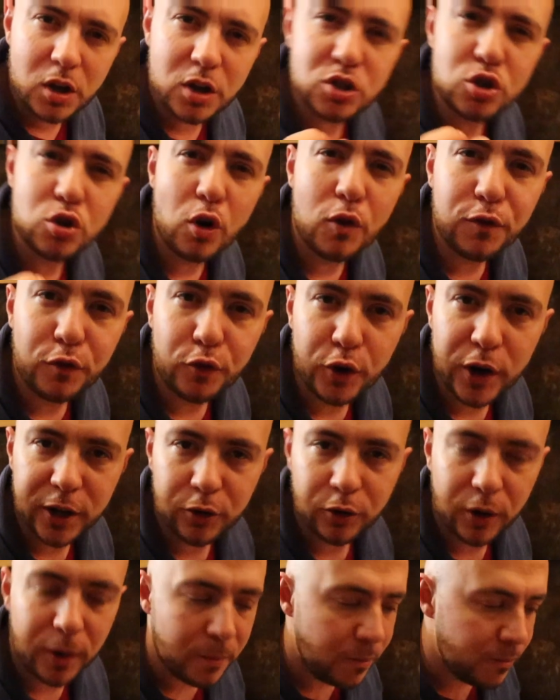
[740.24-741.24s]
So
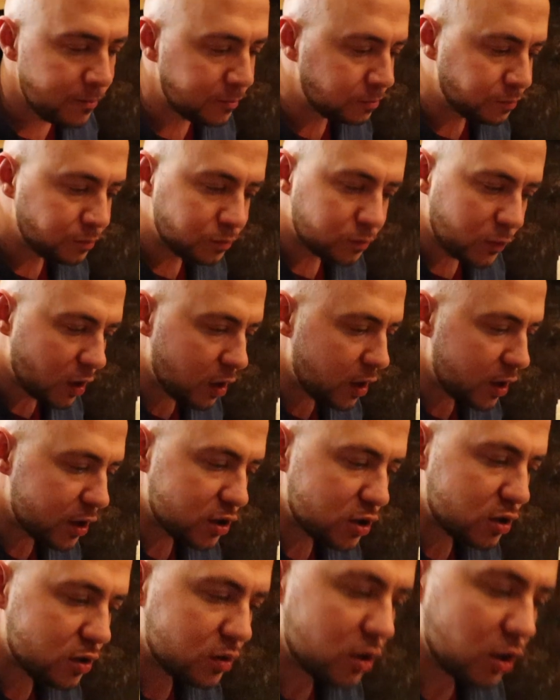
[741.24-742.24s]
fragrant.
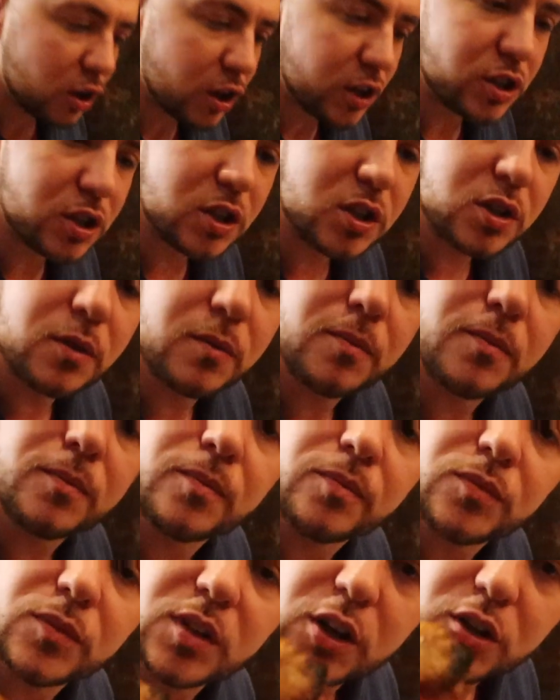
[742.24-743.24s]
It's delicious.
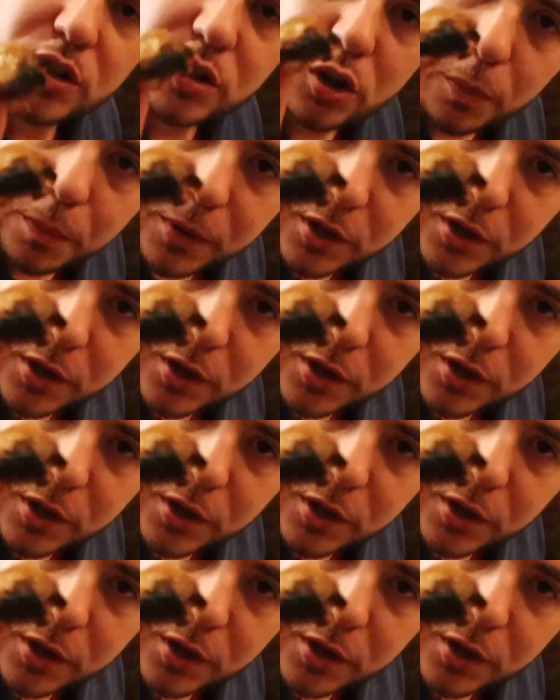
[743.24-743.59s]
There's a little